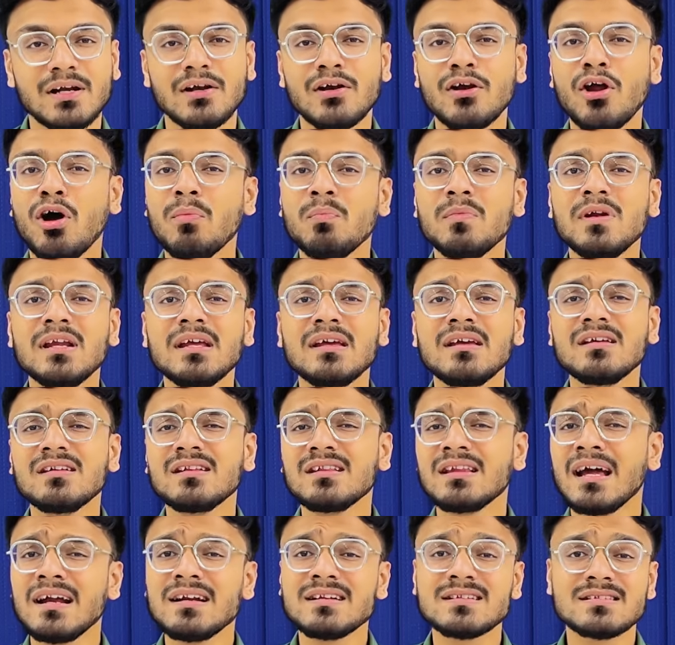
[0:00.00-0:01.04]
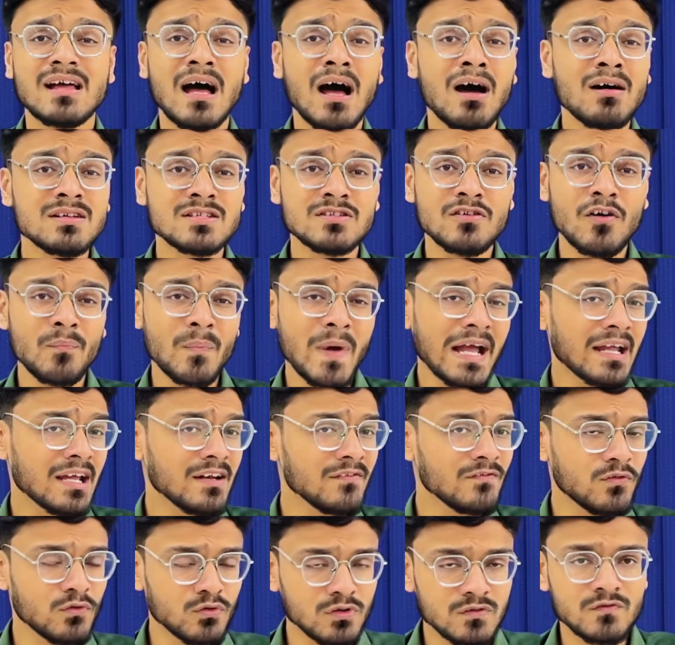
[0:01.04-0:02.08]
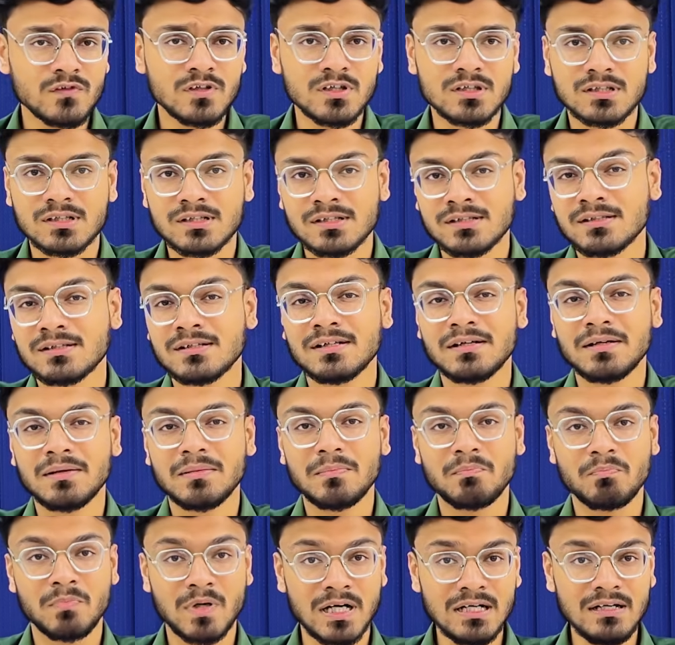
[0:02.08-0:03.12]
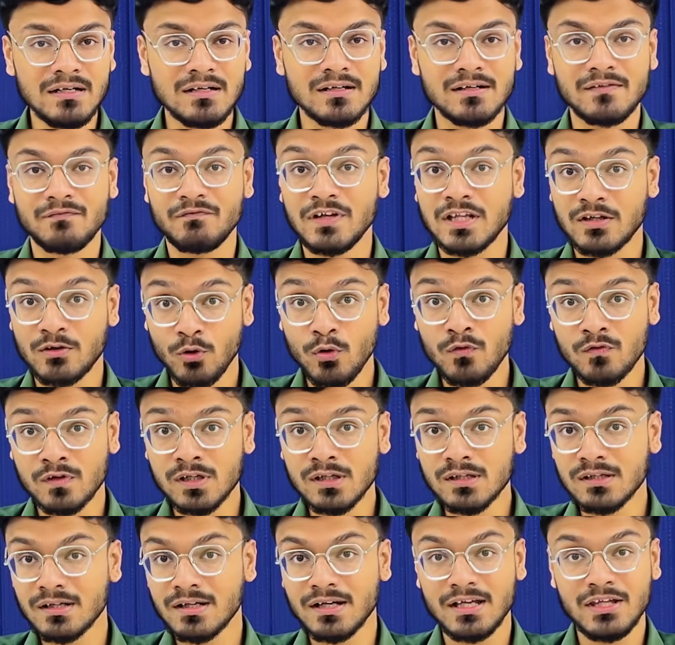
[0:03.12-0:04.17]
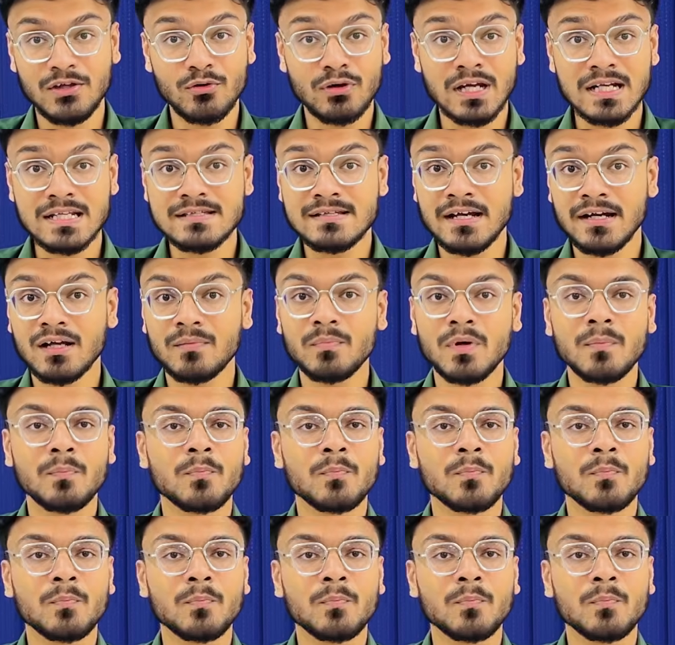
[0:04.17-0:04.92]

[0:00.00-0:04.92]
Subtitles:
Normally, that's hours of back and forth work. But with CoWork, you can set up a